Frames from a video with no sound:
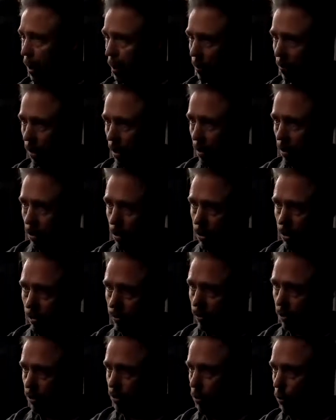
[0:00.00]
I'm going to do is, if
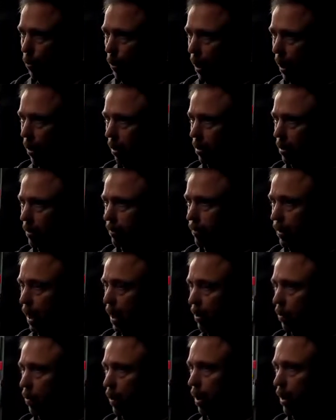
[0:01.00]
there's a well, if not
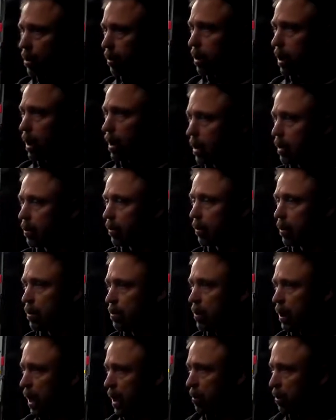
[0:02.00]
a well, we'd
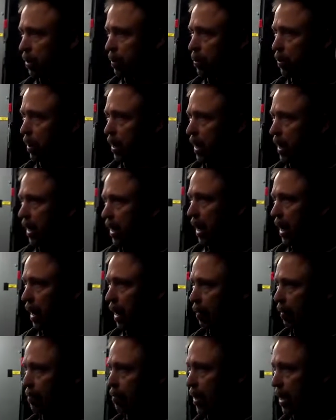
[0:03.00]
be able to put
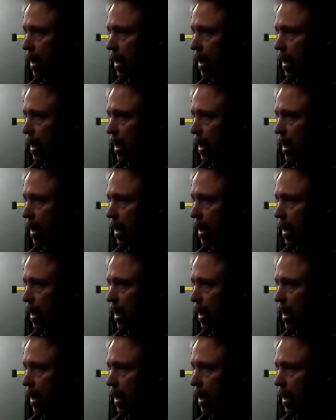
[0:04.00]
a